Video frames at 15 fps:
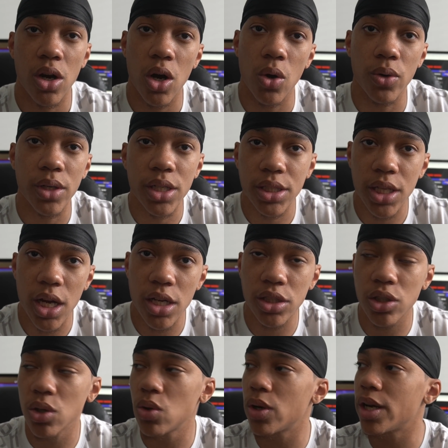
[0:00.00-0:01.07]
on this
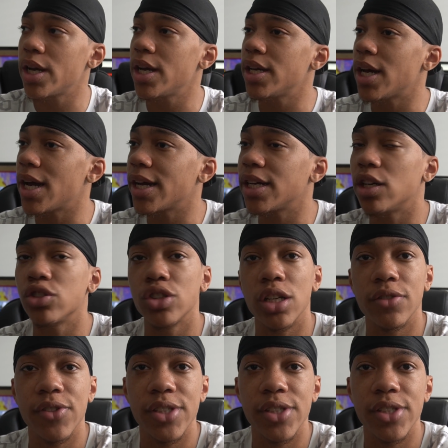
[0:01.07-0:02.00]
console, and I get 100,000